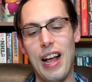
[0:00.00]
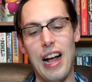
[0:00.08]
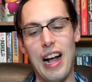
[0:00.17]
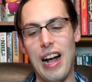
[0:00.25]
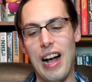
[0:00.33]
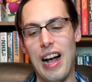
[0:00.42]

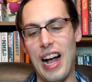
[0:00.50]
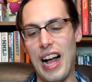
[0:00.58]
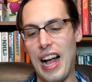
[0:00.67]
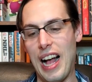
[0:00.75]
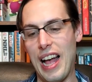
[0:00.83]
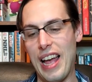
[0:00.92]
Uh,
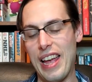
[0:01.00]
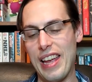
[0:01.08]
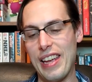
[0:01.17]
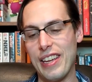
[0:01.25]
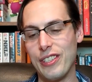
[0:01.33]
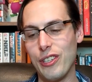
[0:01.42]

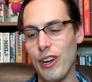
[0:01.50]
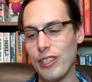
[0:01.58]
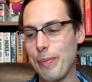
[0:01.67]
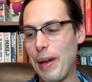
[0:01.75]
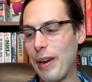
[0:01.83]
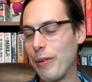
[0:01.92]
I talked
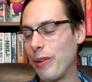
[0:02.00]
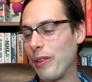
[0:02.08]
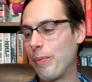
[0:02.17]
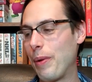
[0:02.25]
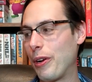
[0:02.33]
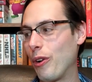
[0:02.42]
about it
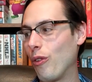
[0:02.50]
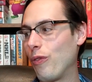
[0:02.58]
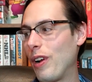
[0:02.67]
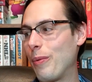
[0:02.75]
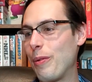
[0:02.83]
with my girlfriend.